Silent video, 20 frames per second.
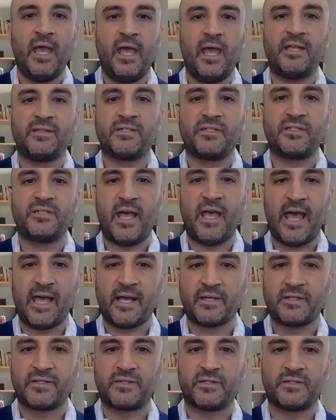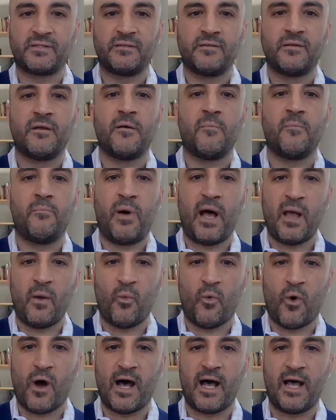It's X by
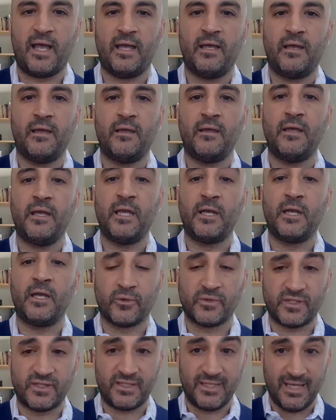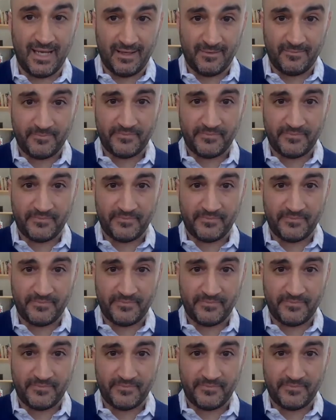Y equals Z.